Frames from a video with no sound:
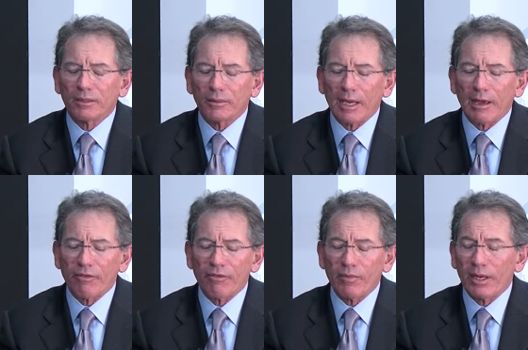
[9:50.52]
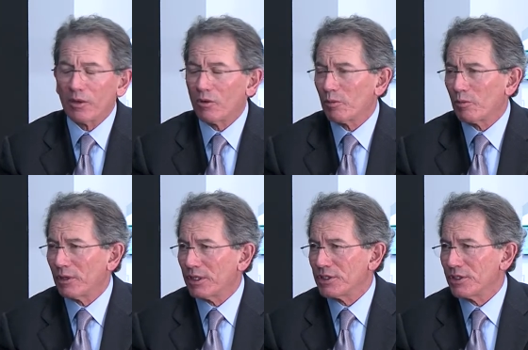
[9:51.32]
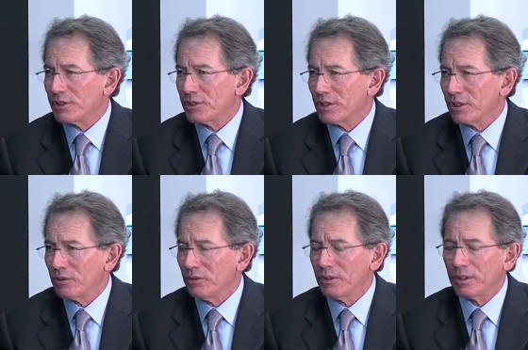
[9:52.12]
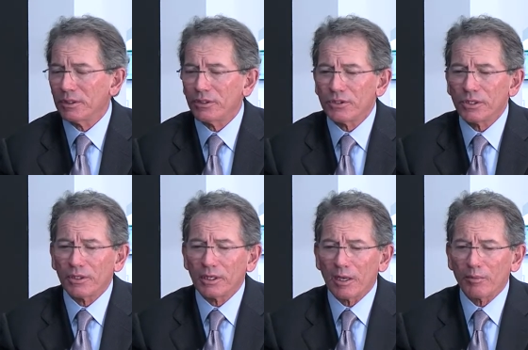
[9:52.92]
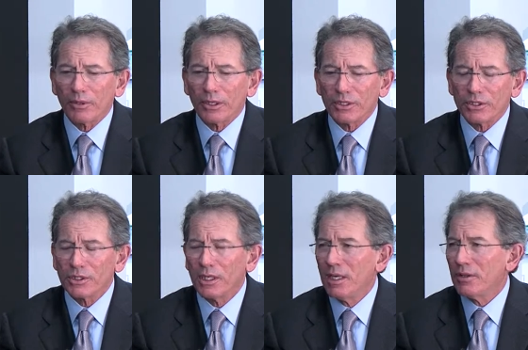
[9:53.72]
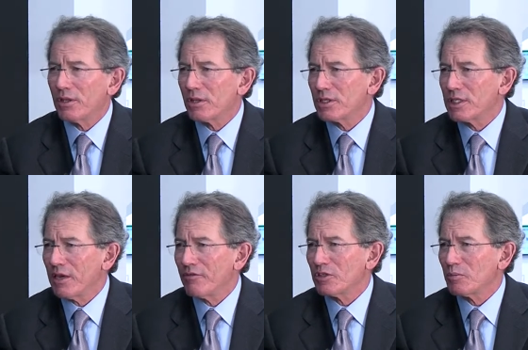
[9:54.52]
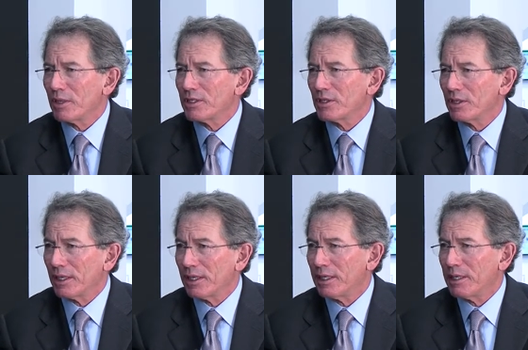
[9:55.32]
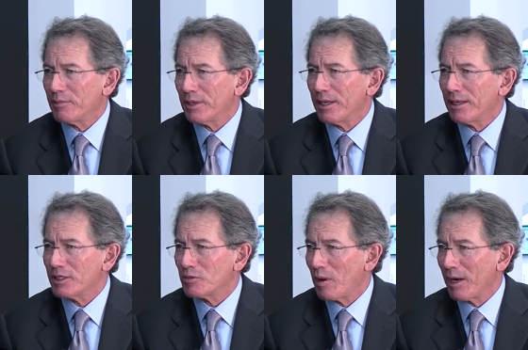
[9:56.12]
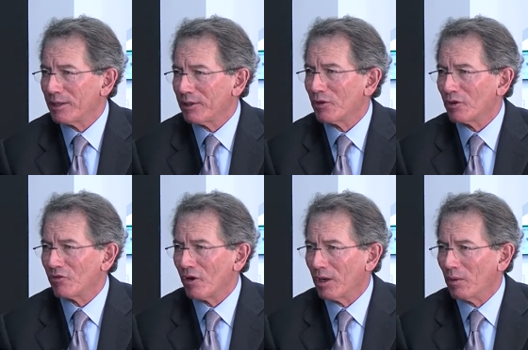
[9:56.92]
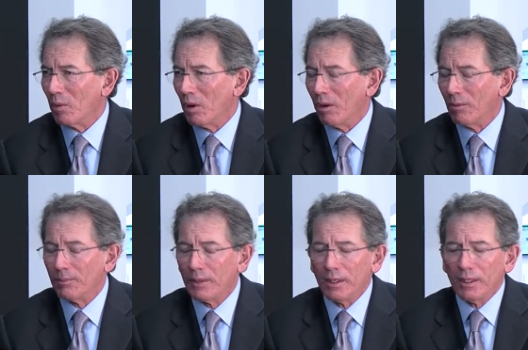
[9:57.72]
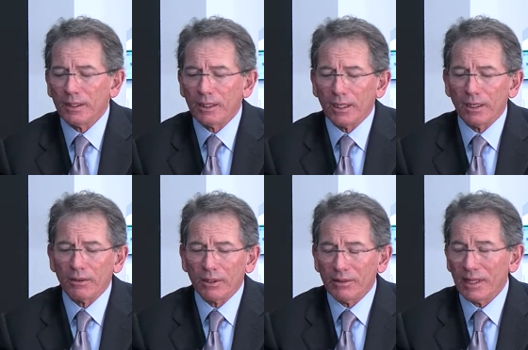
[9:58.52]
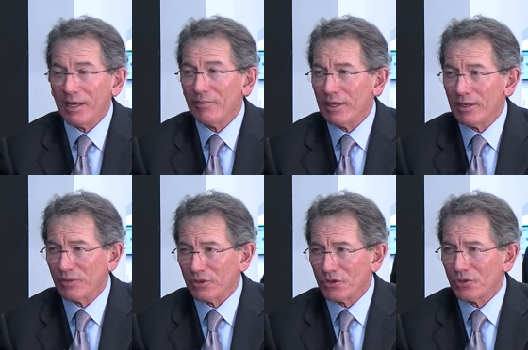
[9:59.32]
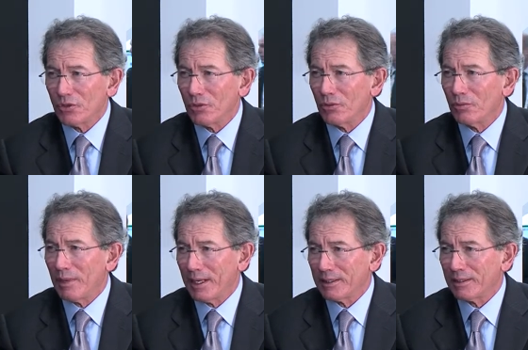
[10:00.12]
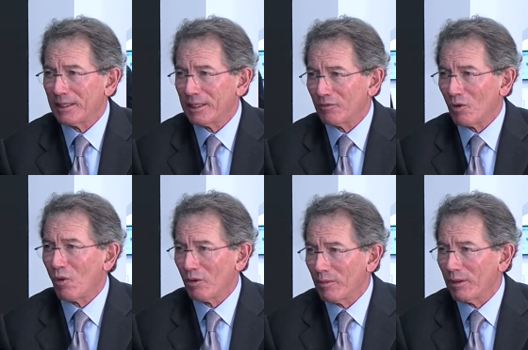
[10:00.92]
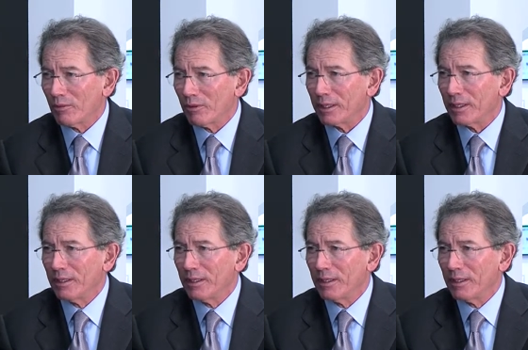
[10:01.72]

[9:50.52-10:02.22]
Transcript: the behalf of many corporations, including utility operators, that the safest place that they can keep data is behind their own firewall. Now, that may have been true back in the day of core memory